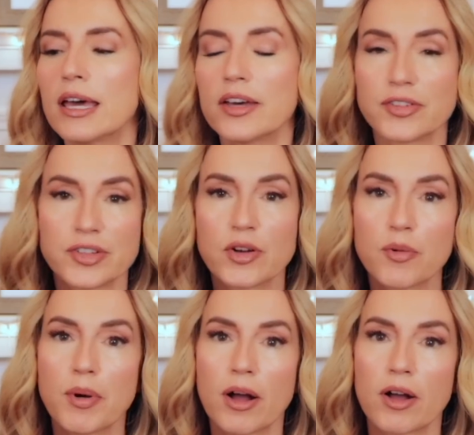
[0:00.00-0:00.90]
a cedar
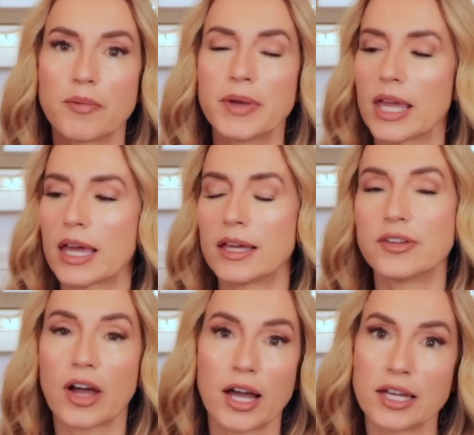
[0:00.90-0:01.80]
balm
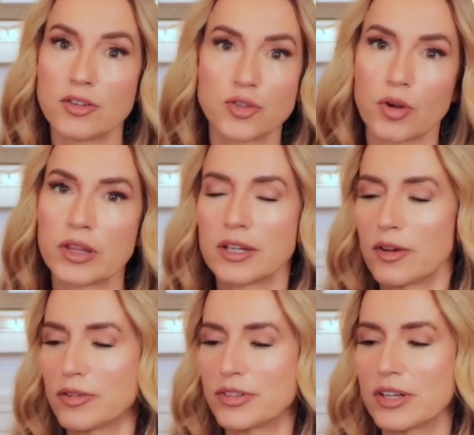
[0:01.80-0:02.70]
and I enjoy the
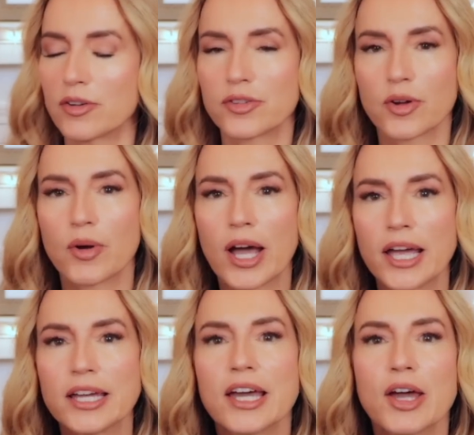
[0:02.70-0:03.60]
note of cedar so
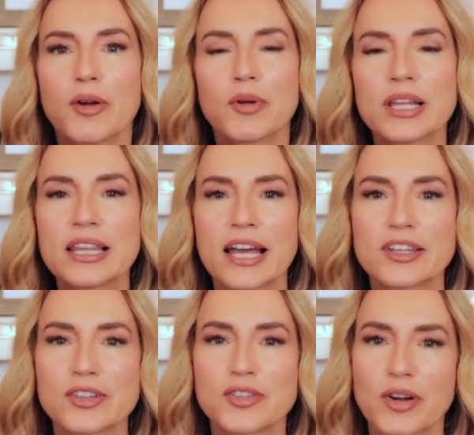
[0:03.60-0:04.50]
I really like
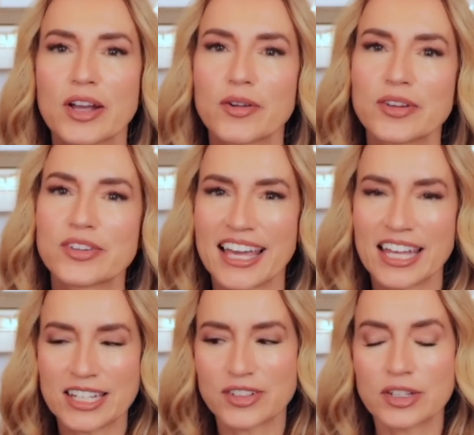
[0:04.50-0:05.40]
this fragrance
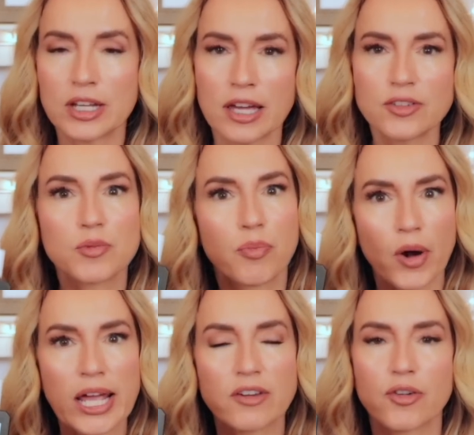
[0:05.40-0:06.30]
and it's a nice
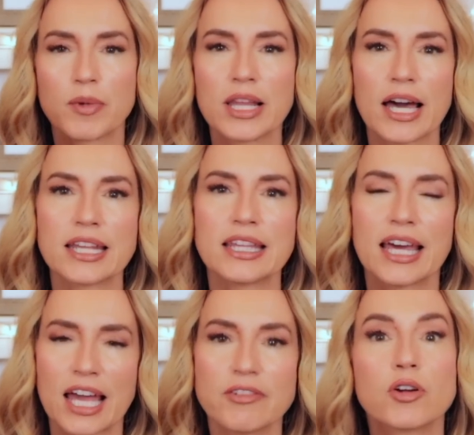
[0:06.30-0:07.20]
break from a lot of the
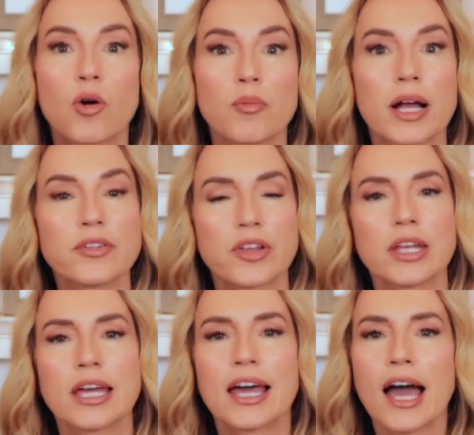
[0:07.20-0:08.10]
heavy gourmands
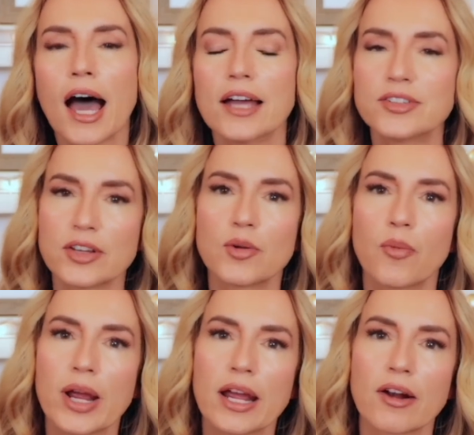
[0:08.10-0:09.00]
that I tend to
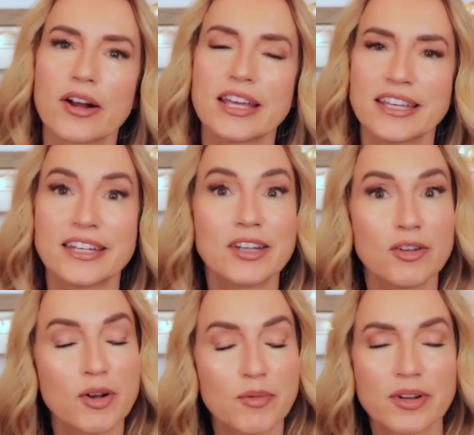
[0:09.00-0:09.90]
wear in
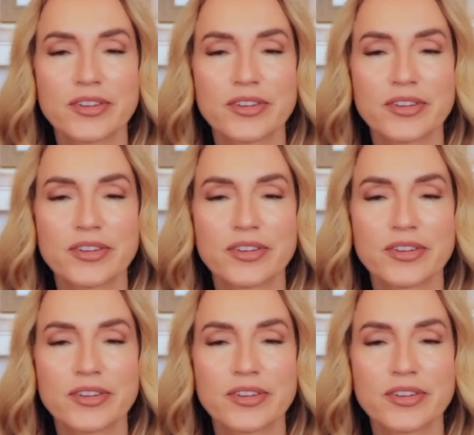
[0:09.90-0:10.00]
November and